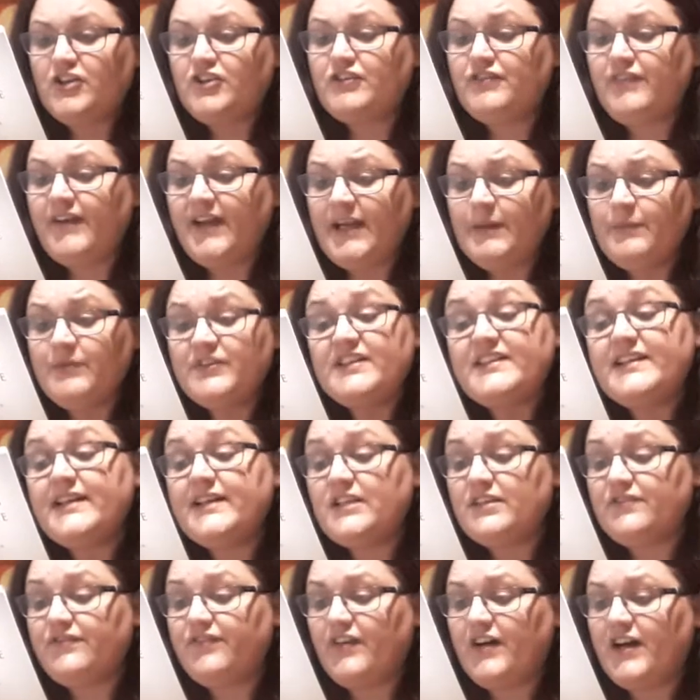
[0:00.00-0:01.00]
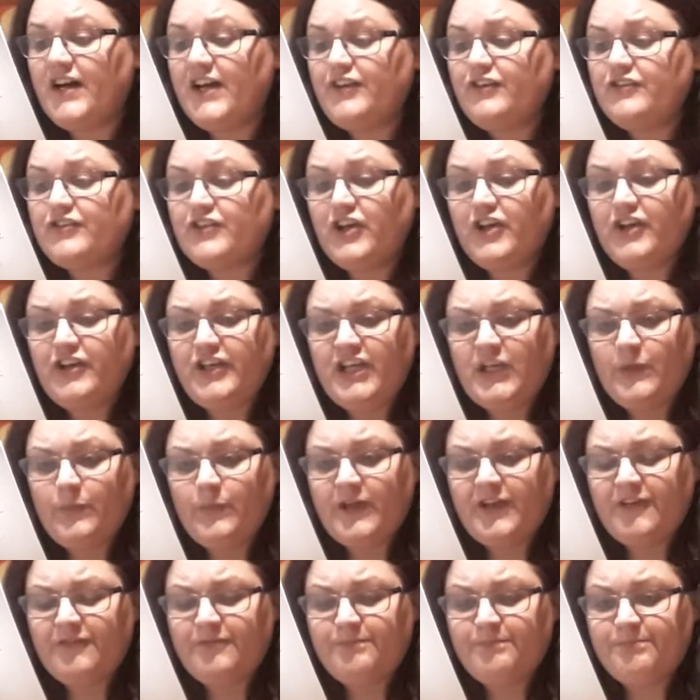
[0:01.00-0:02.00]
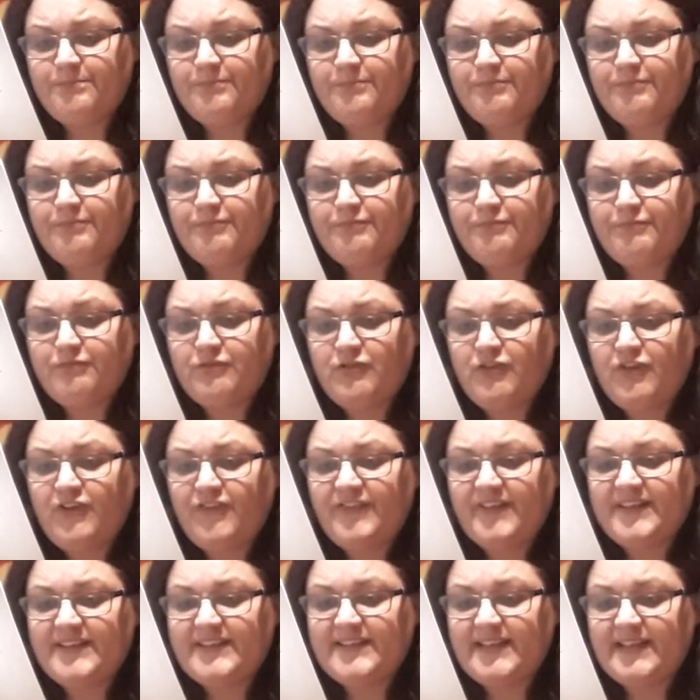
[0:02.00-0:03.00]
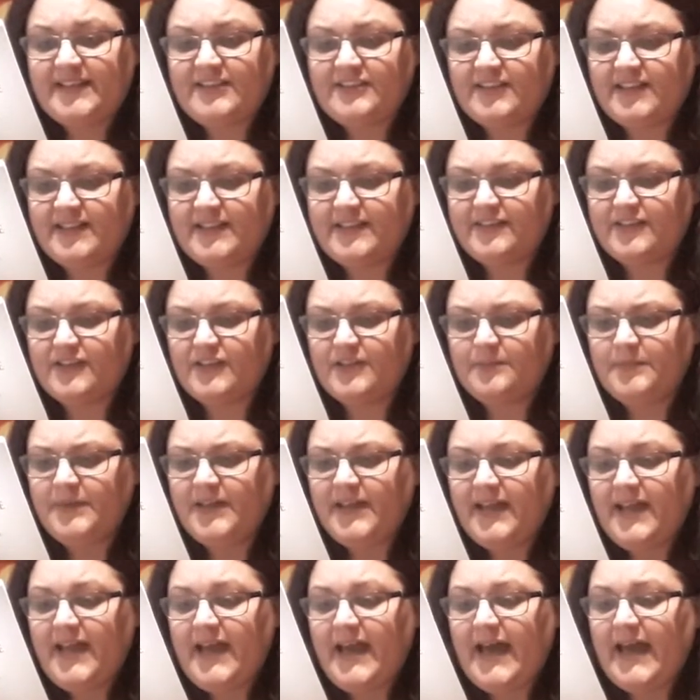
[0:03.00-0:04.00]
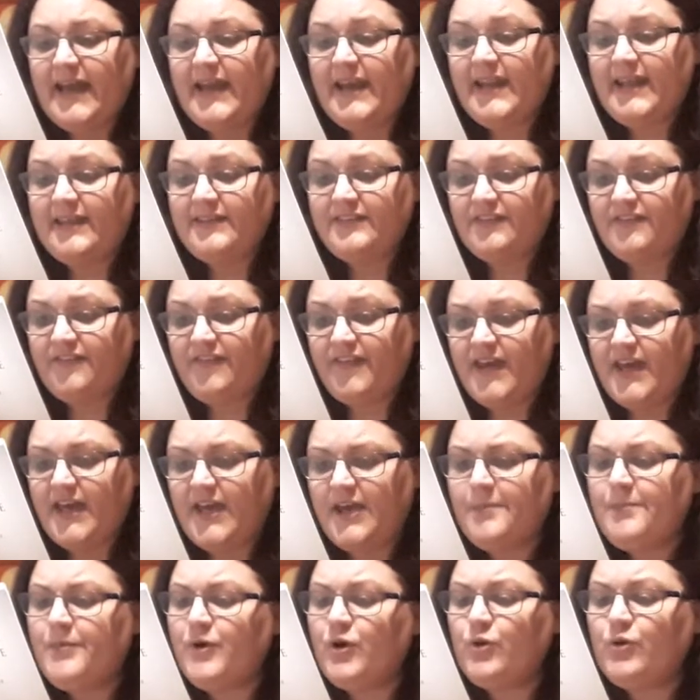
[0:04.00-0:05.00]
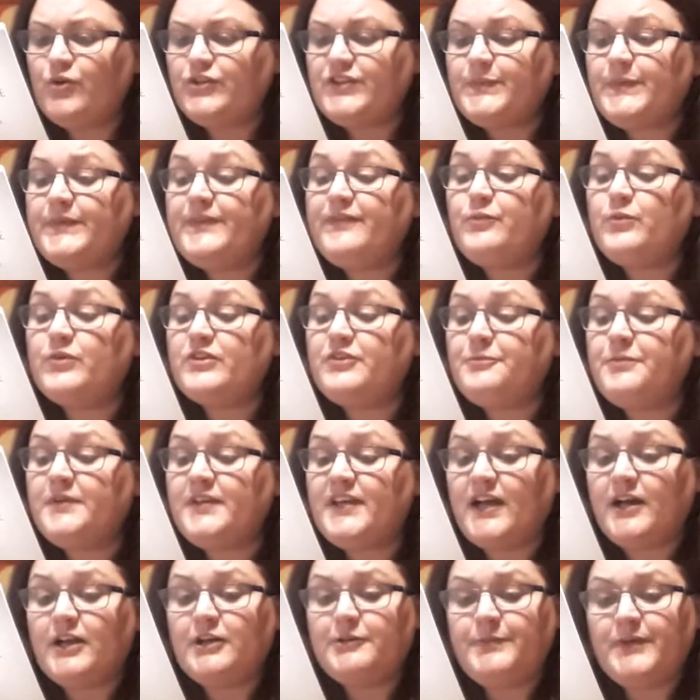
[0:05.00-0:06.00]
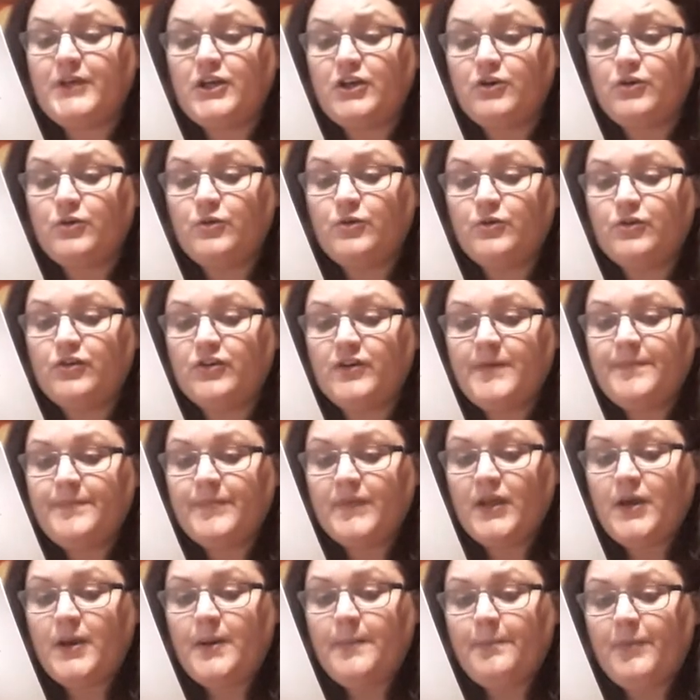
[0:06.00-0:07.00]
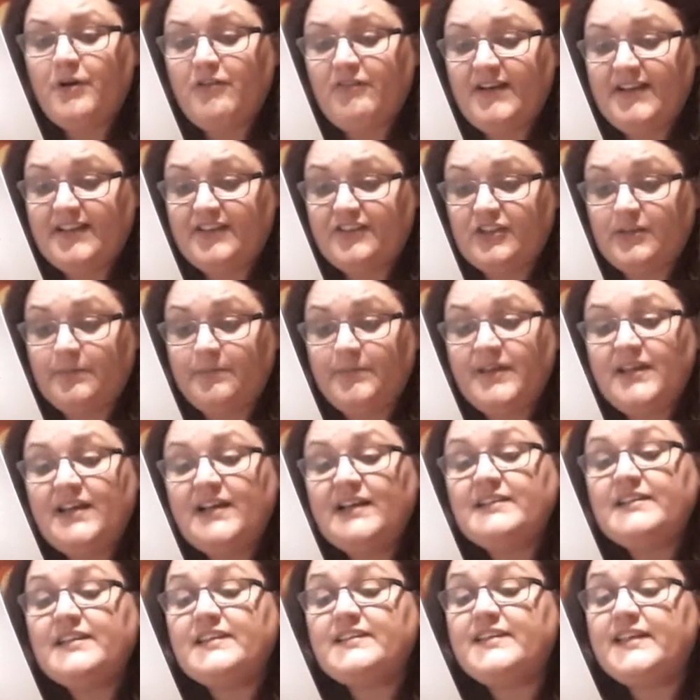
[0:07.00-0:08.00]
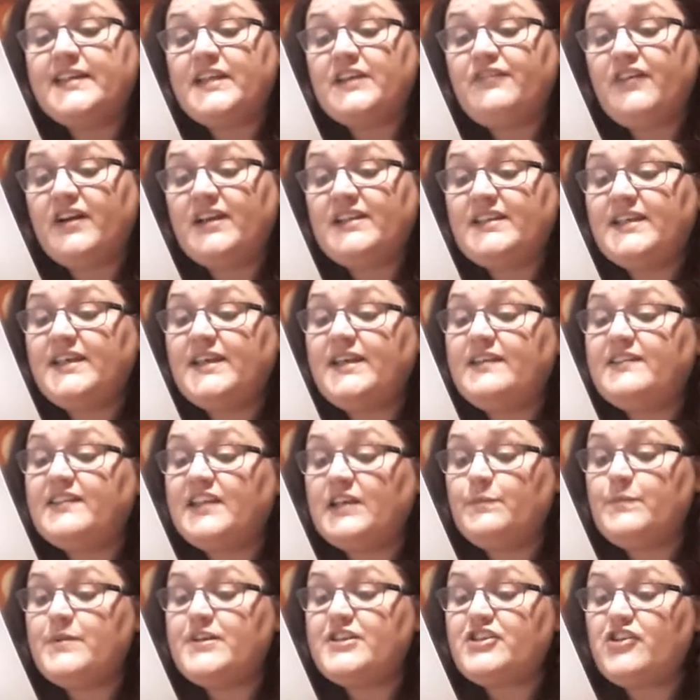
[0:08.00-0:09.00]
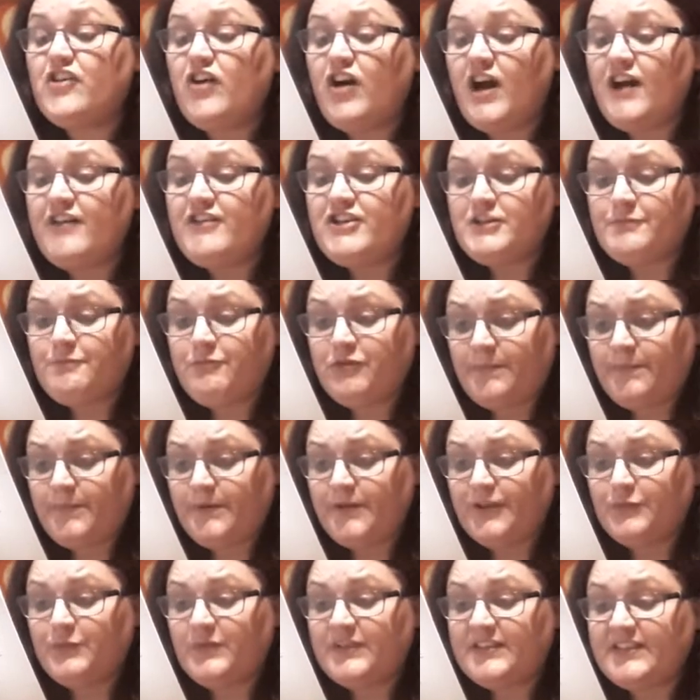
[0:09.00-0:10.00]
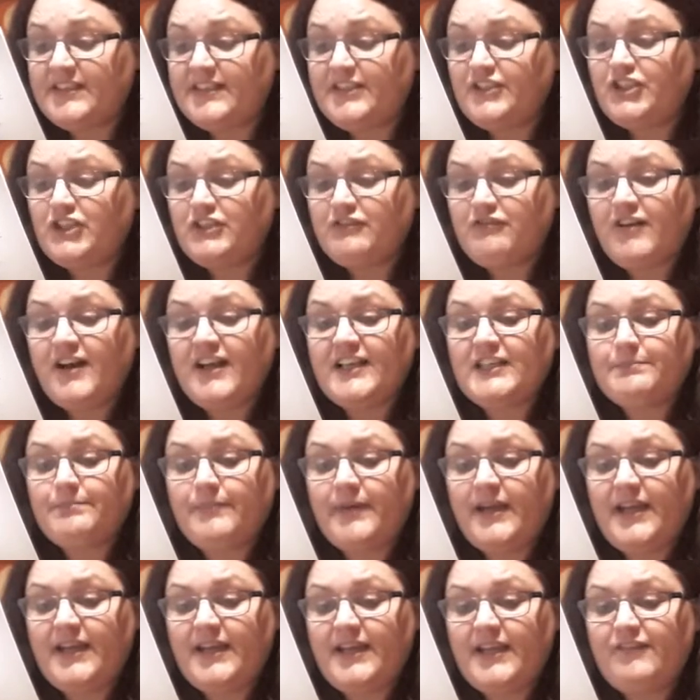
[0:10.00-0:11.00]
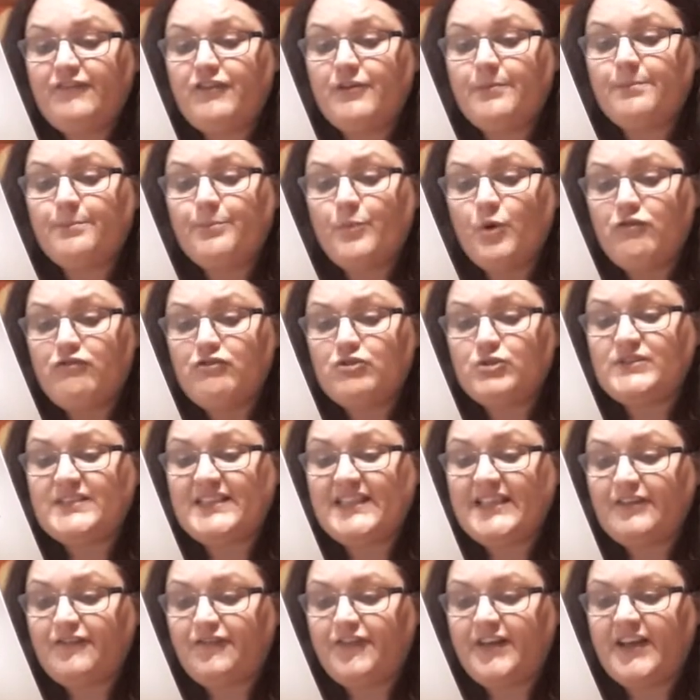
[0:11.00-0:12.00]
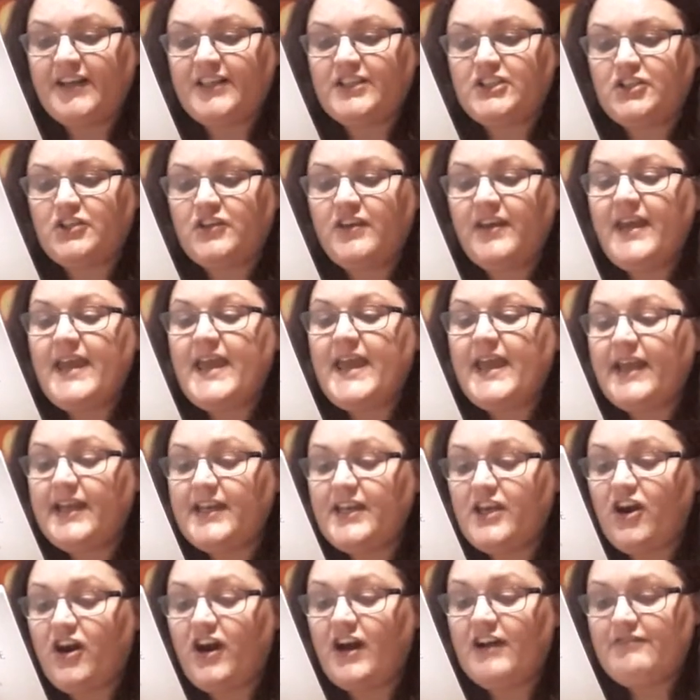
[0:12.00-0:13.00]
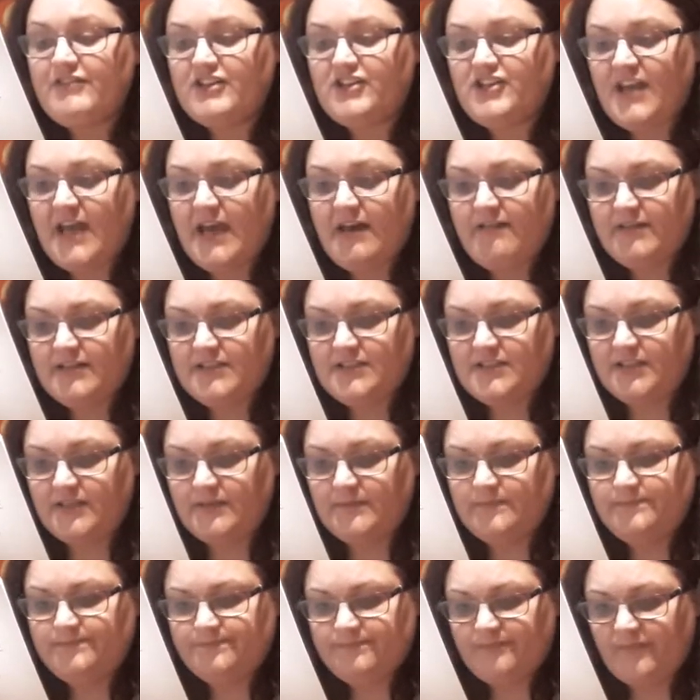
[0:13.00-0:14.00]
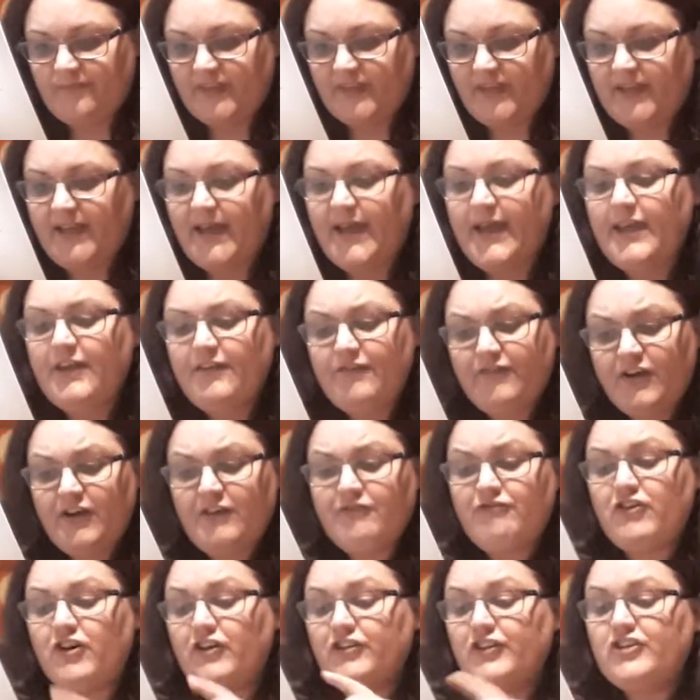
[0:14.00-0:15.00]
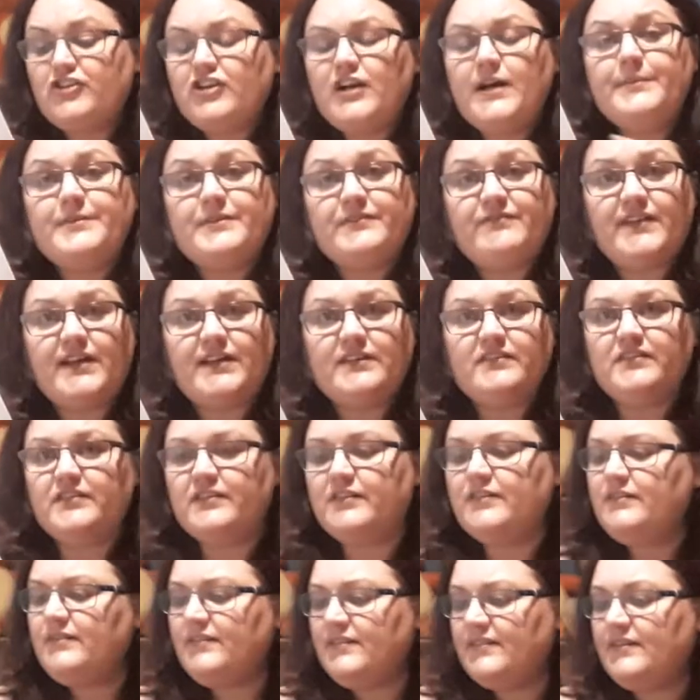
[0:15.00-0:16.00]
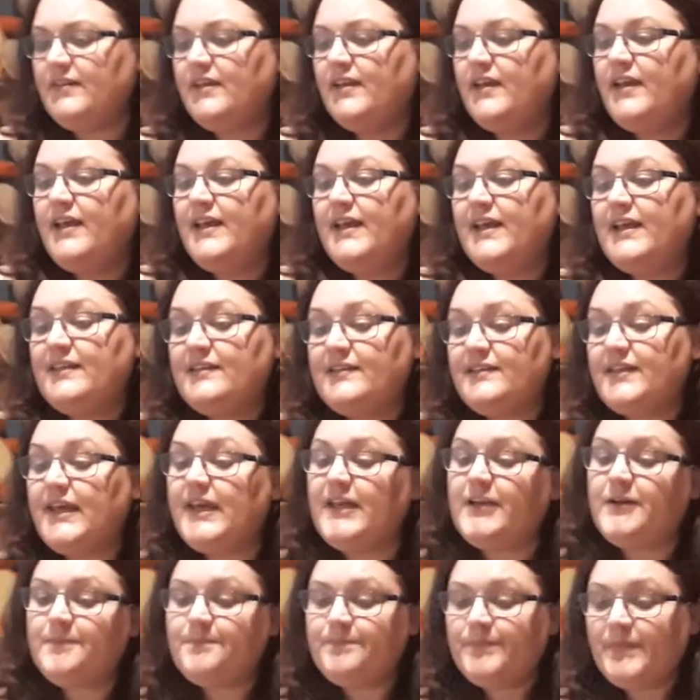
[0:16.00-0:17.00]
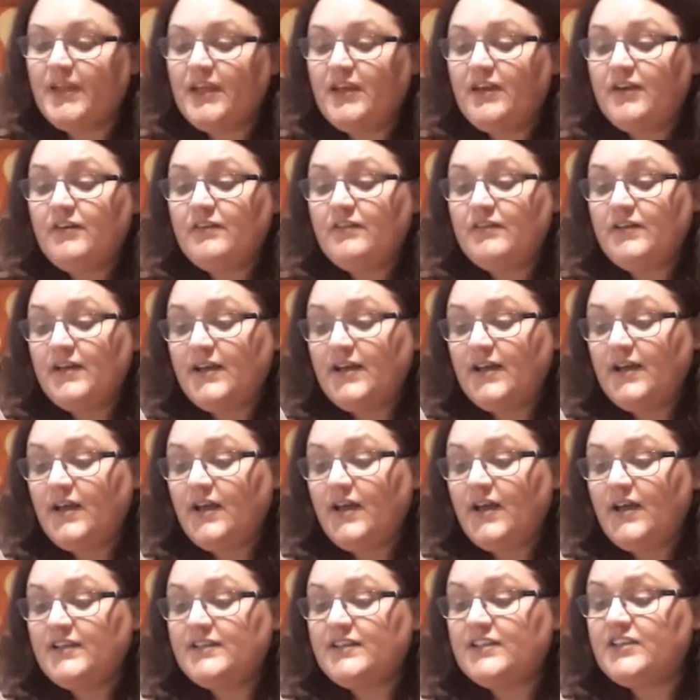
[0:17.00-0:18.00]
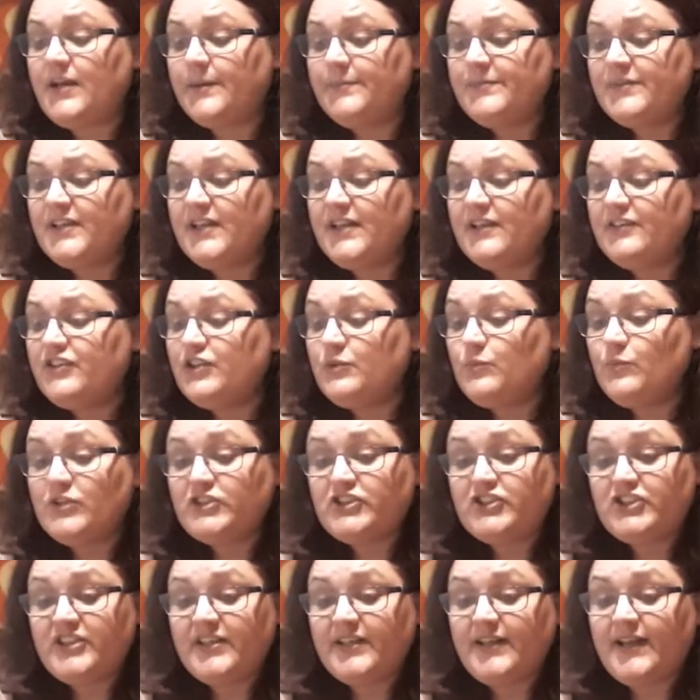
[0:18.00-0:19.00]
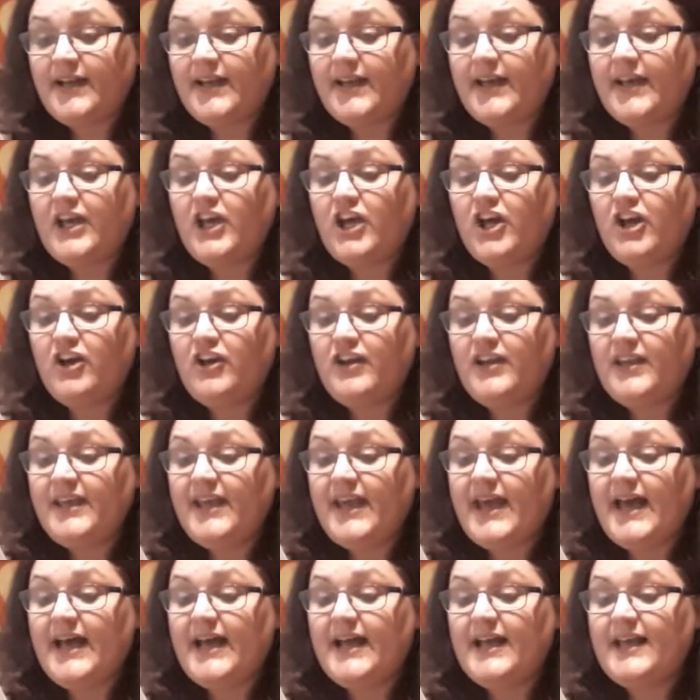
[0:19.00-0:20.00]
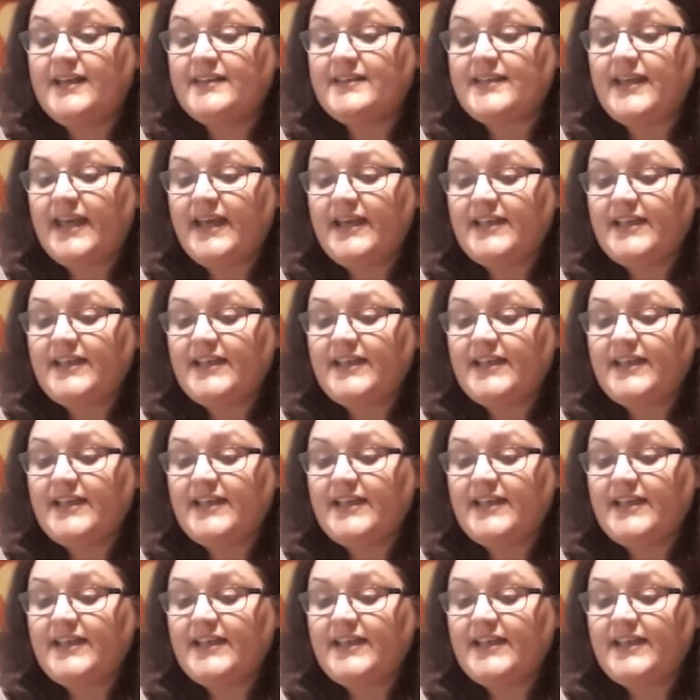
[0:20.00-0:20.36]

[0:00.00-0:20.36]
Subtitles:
Trevelyan was identified not only with providentialism and laissez-faire, but also with what has come to be called moralism, the set of ideas in which the Irish problems were seen to arise mainly from moral defects in the Irish character. Okay, further on, the Times of London said, the Times of London was to declare early as